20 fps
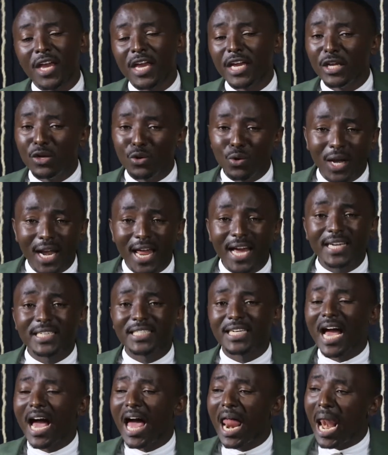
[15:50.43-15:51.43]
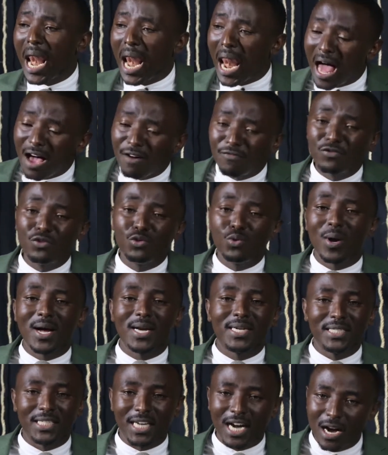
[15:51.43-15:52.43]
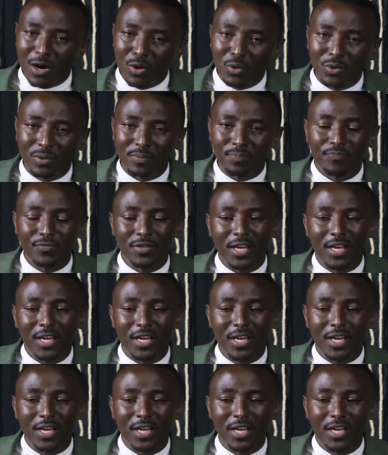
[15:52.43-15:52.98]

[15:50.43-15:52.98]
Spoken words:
you let a loved one down.